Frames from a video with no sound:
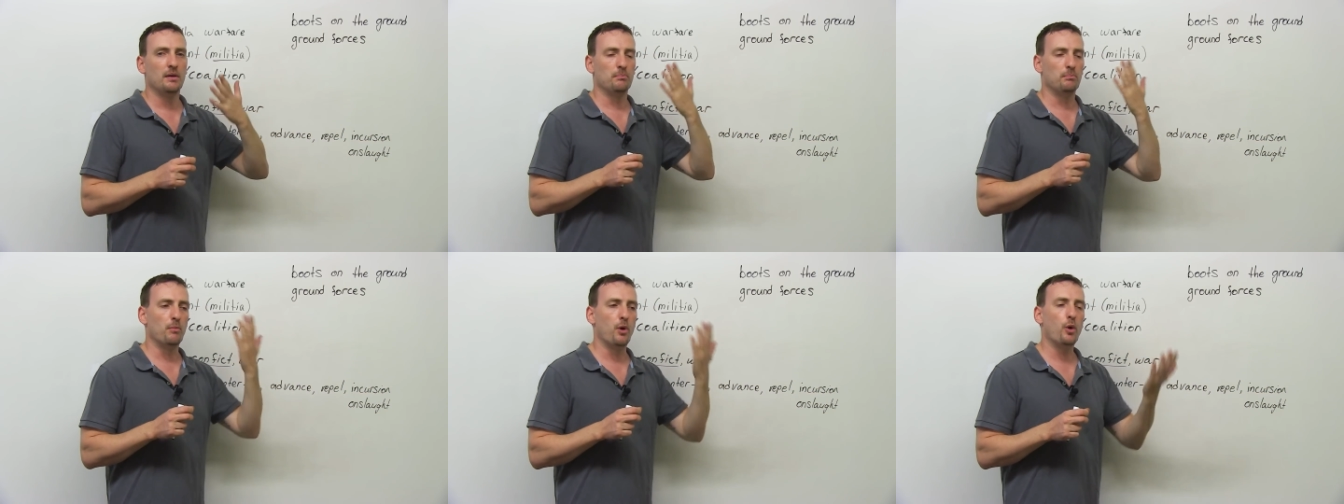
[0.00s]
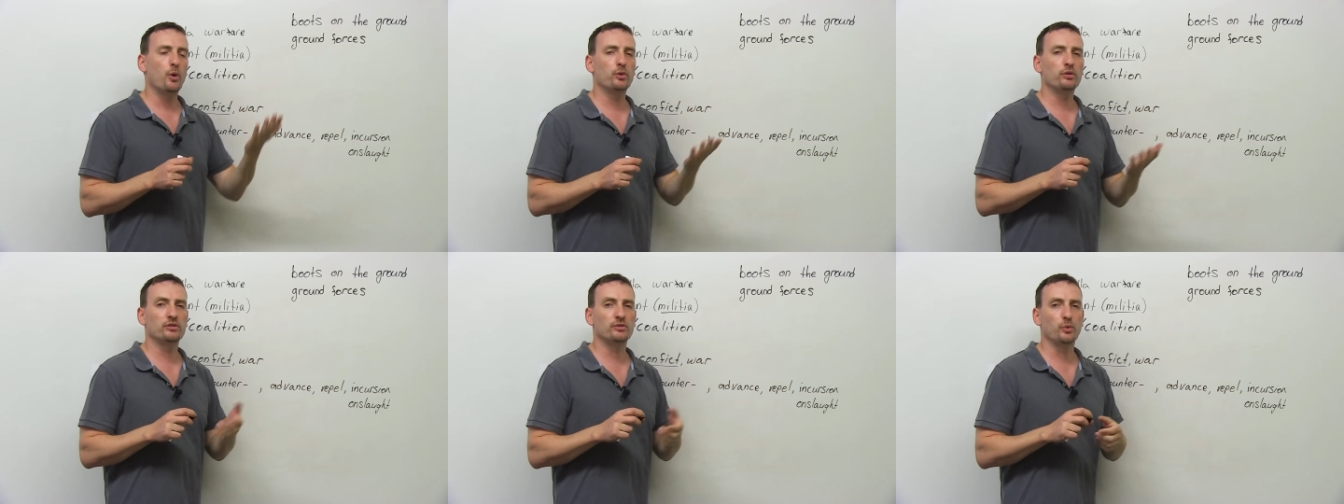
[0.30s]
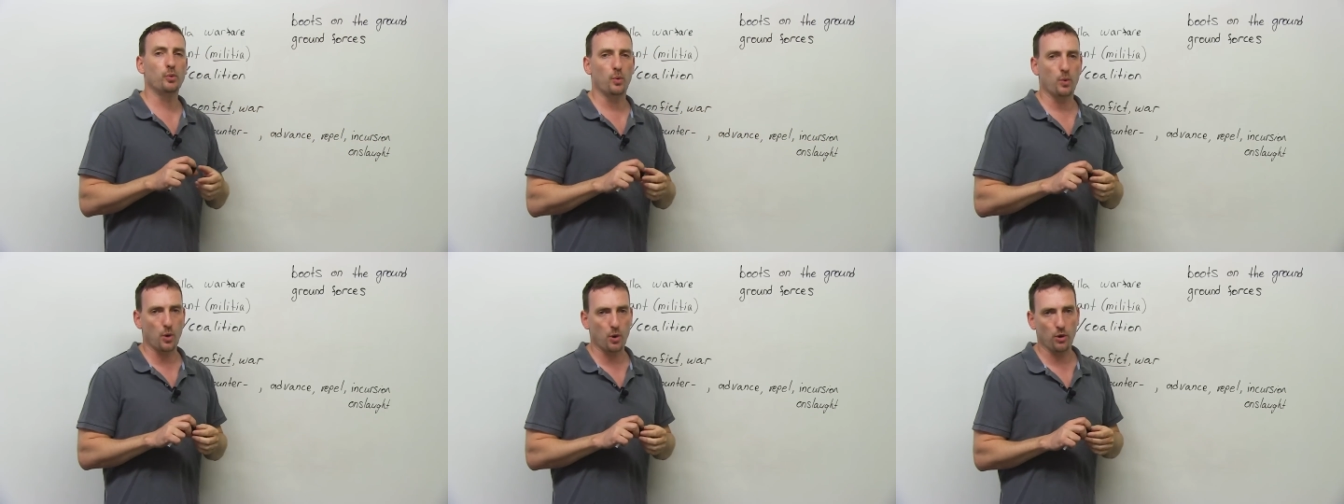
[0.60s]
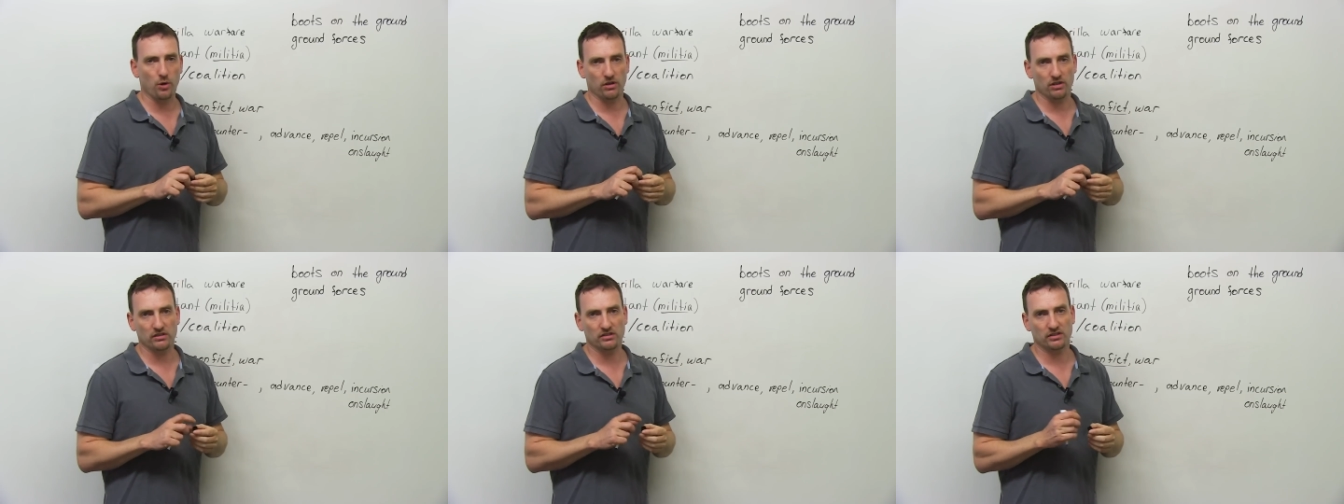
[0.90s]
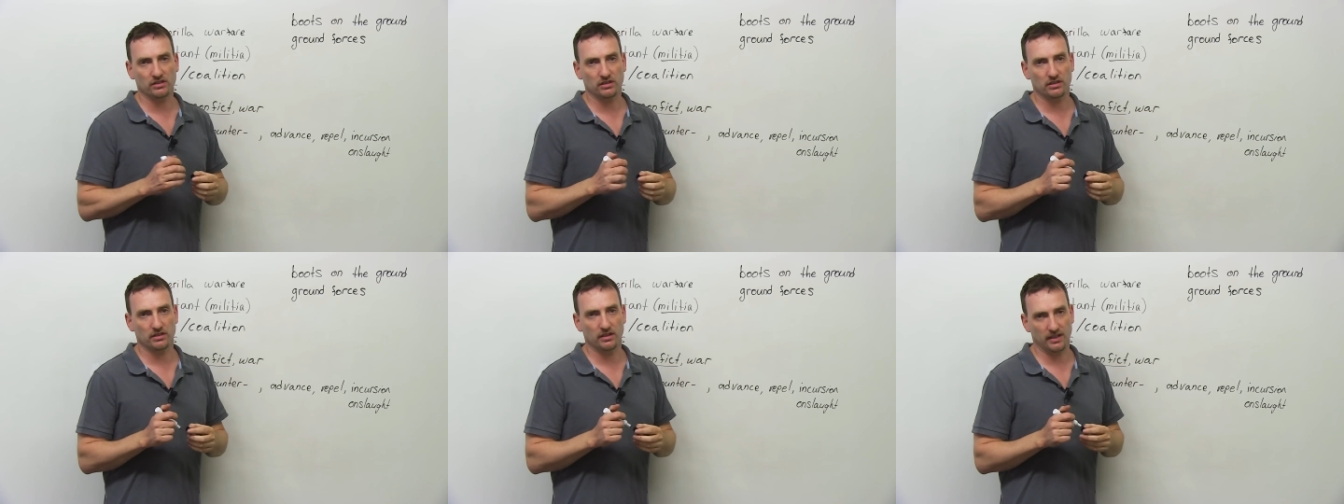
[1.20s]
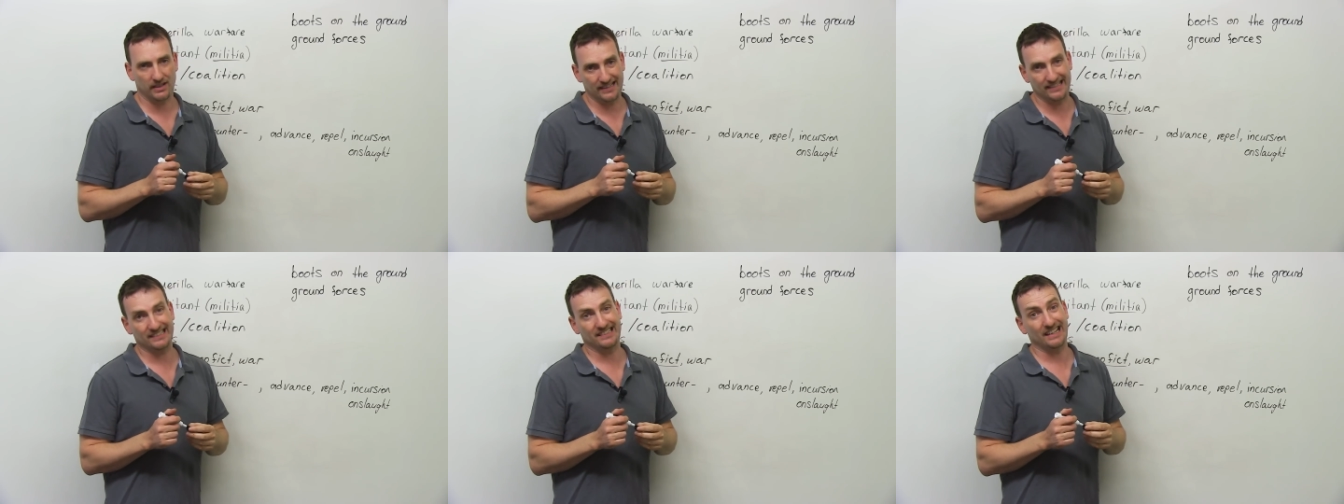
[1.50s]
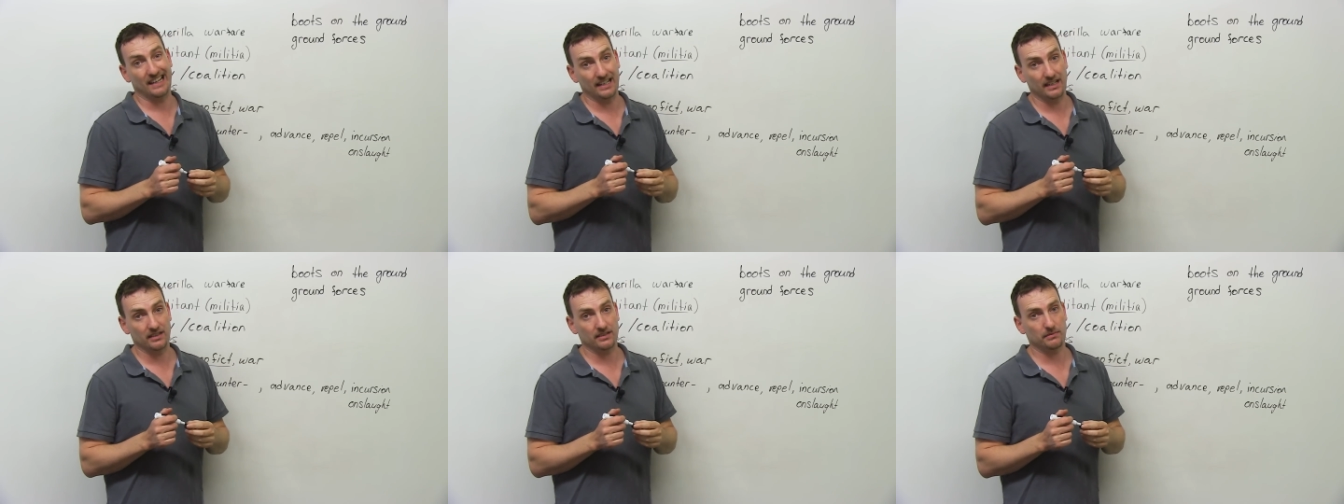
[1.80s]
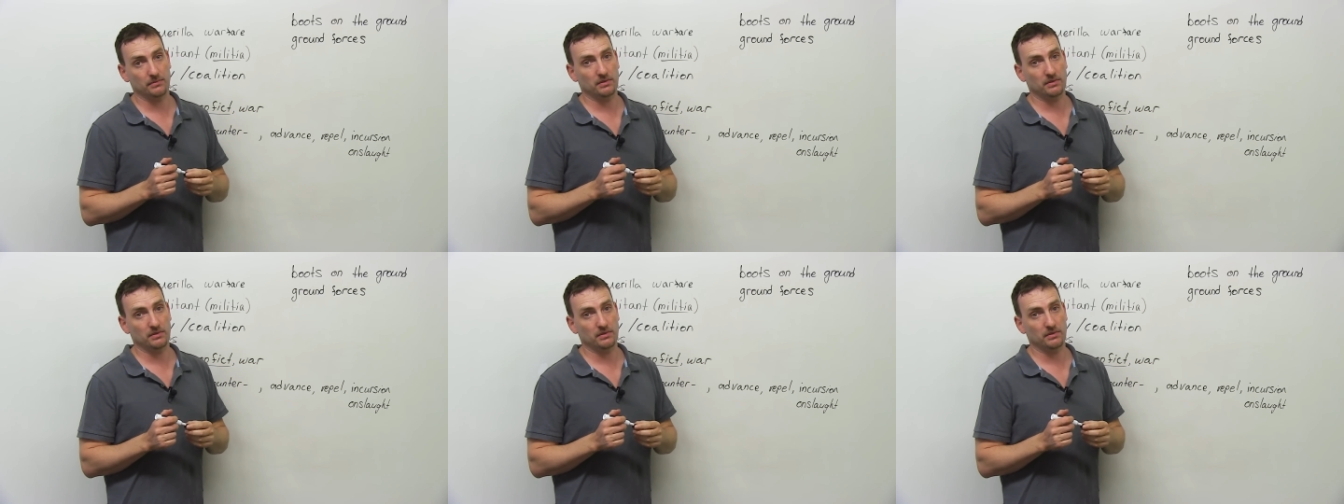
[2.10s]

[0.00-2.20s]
Most wars these days,